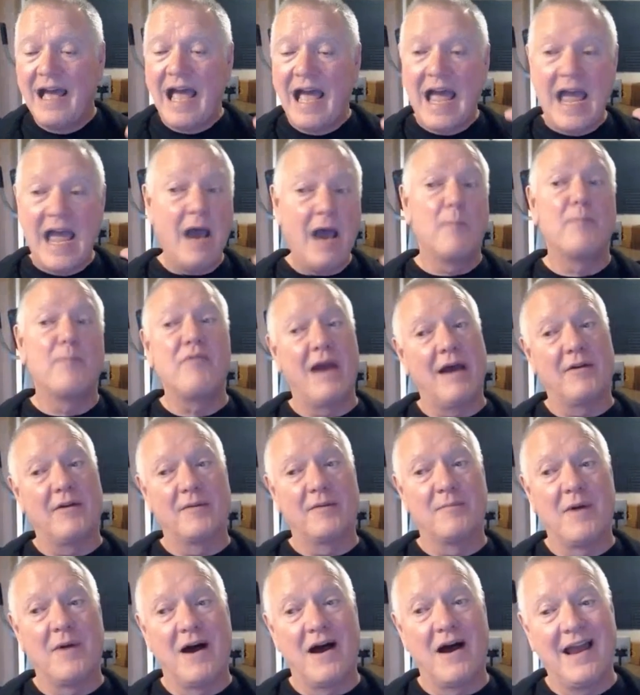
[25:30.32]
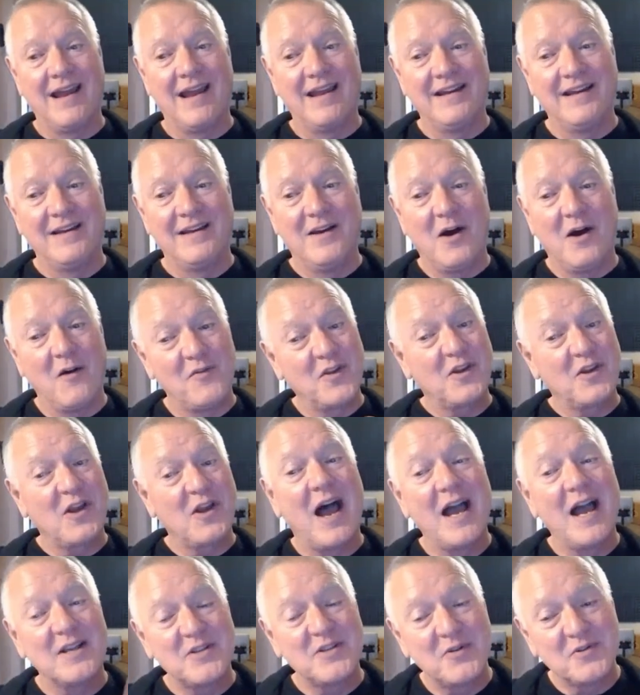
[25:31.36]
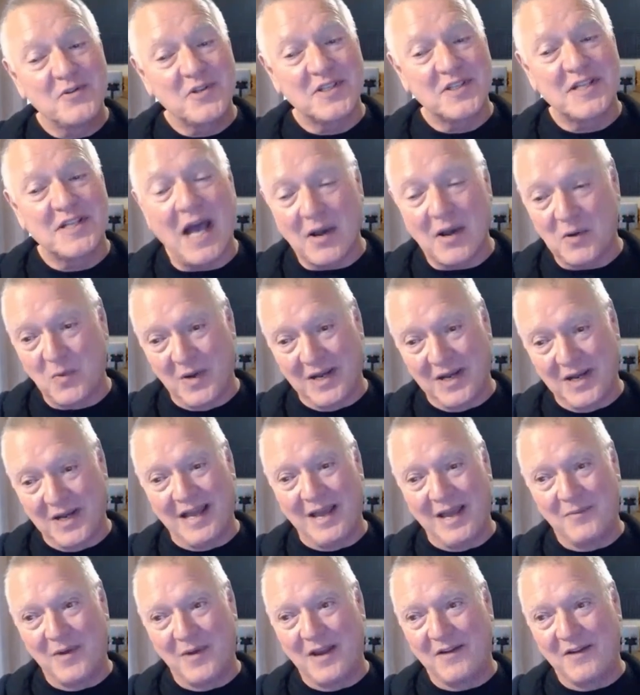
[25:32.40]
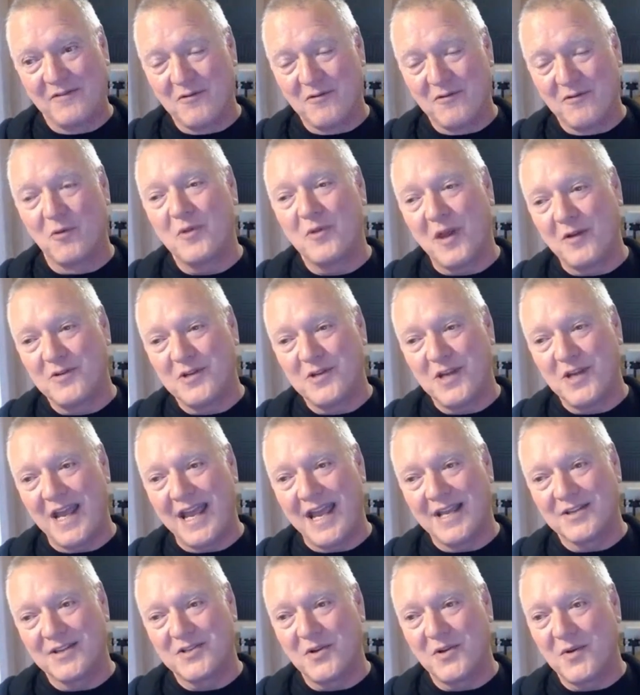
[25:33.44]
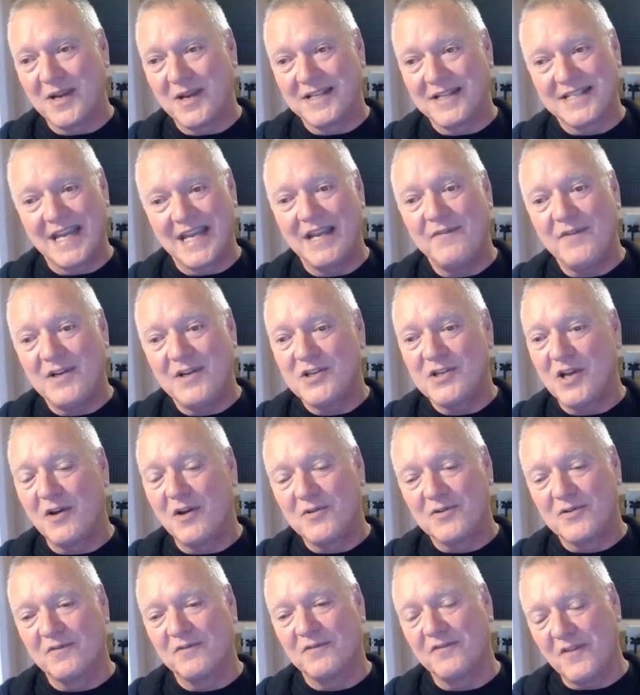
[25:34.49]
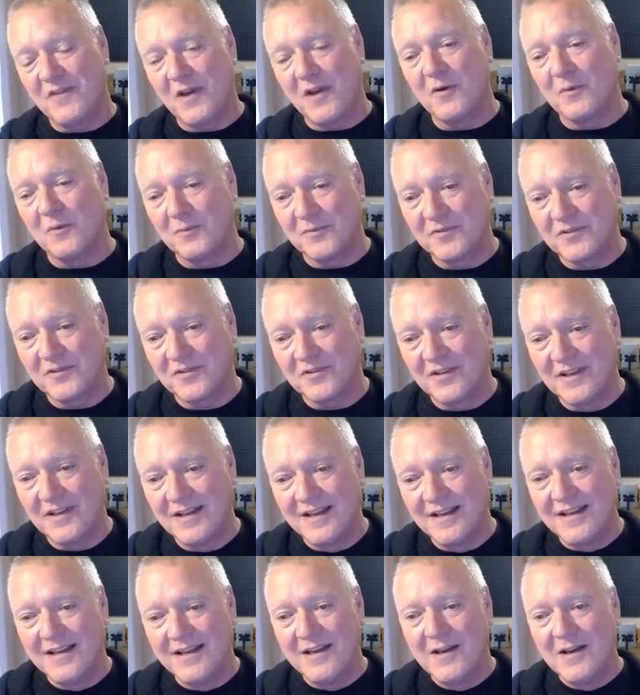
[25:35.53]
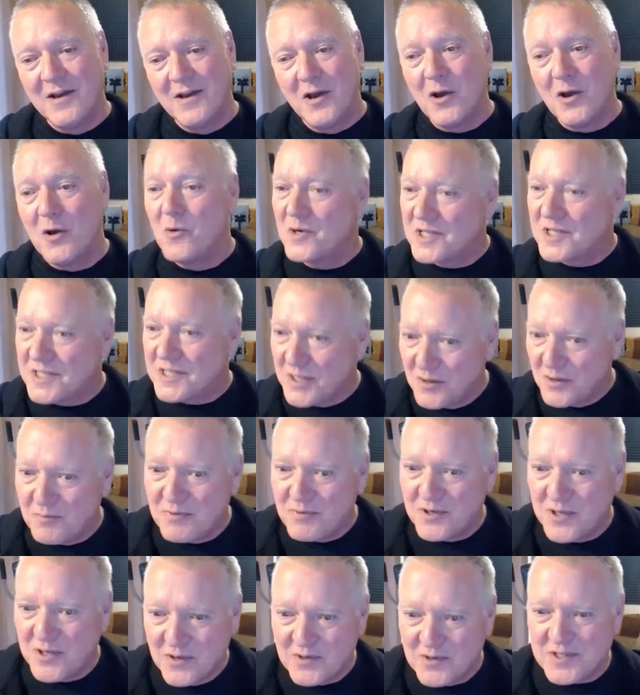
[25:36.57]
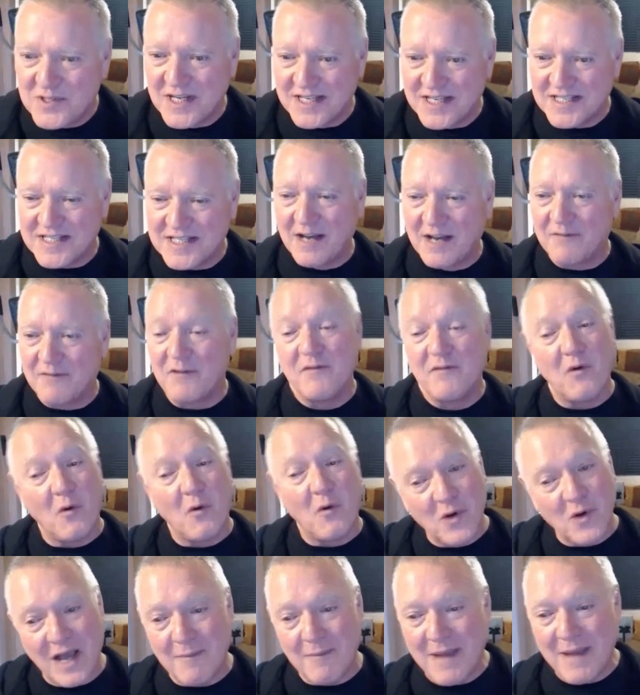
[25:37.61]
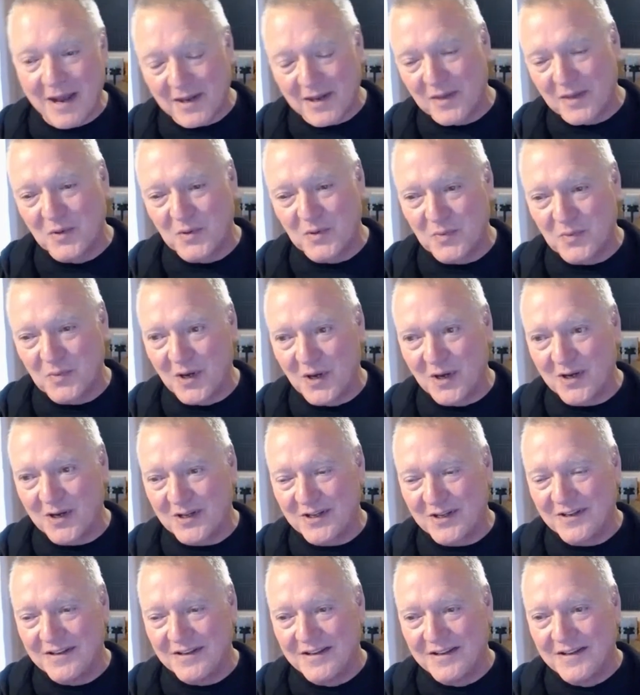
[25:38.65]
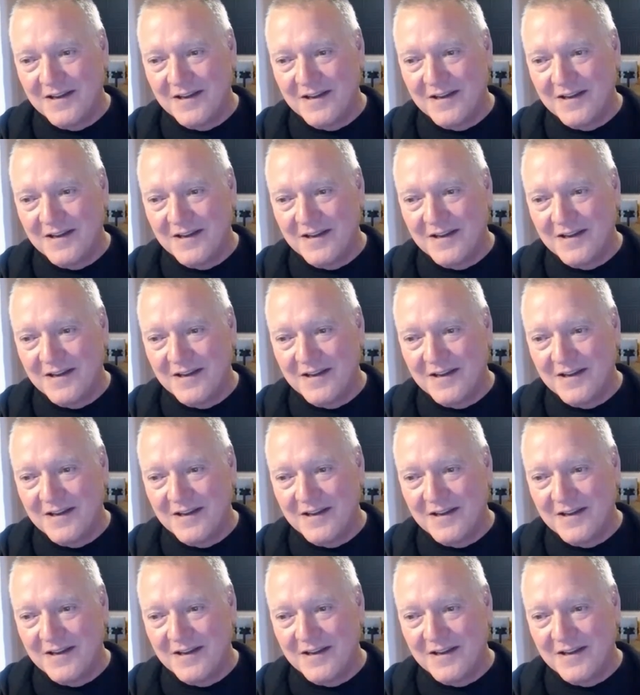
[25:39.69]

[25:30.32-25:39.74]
how proud am I of the guys who stuck with Lightwave for all those years doing TV shows and films, who are still producing stuff, who've all come out of the woodwork,